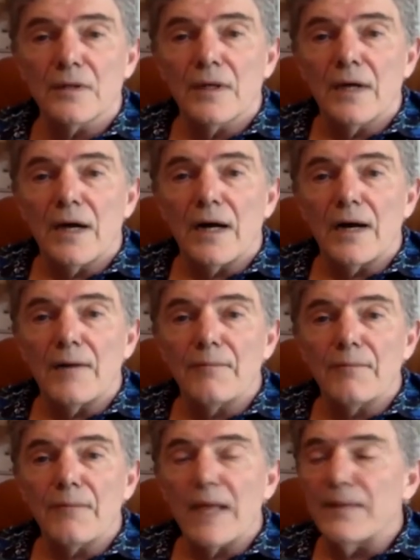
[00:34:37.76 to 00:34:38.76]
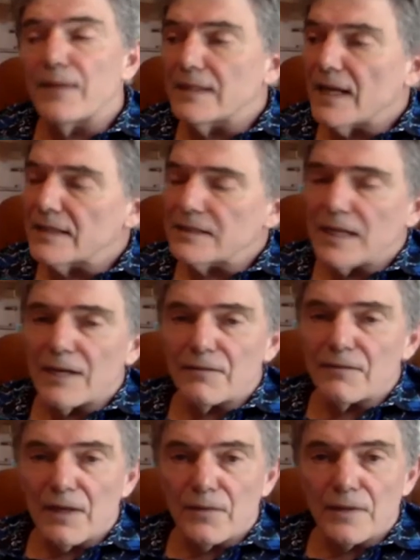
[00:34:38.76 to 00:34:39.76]
And then not to have
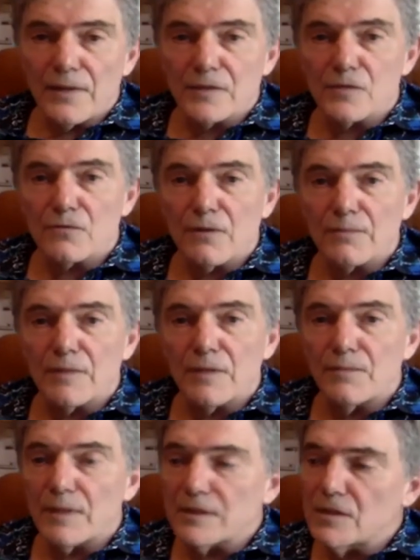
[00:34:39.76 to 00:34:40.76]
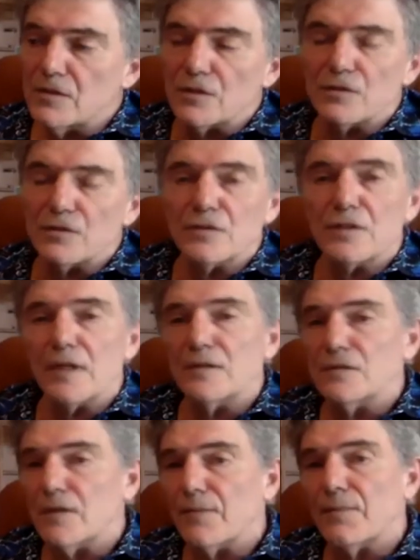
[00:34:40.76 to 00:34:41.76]
anything scripted, but to just say
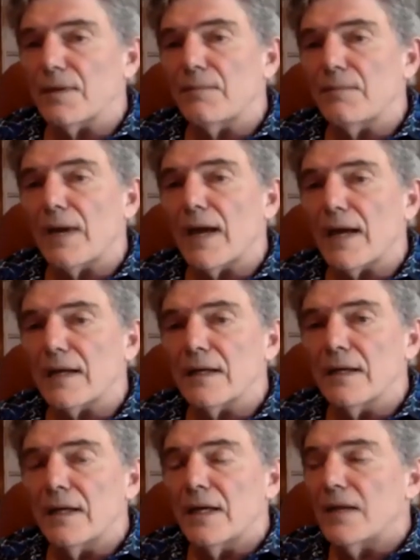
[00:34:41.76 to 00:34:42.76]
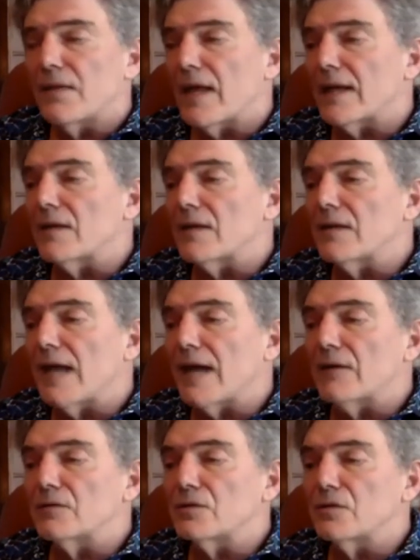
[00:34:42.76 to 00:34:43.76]
something back that
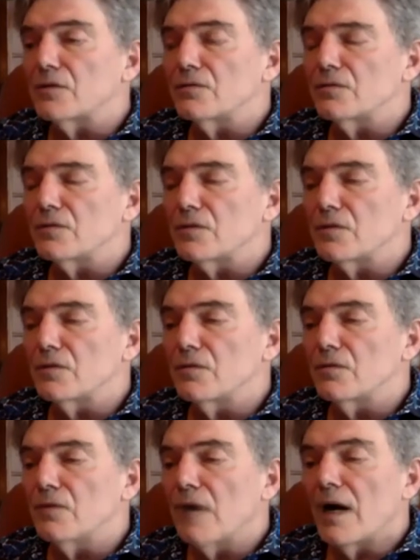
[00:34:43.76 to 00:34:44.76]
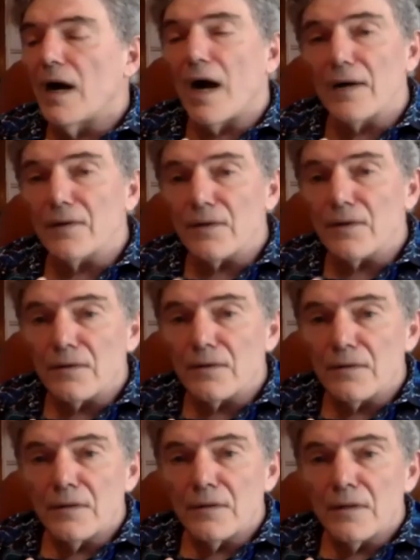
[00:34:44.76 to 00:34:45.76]
allows you to honor,
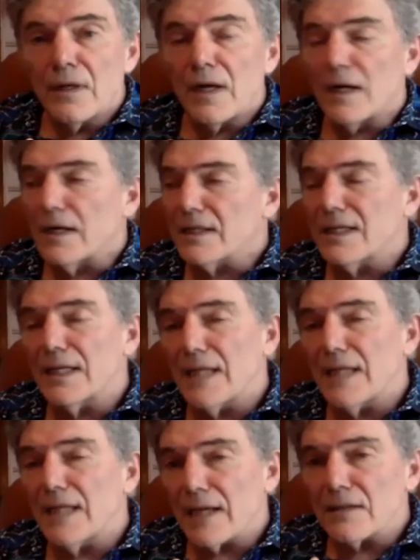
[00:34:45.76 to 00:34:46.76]
connect,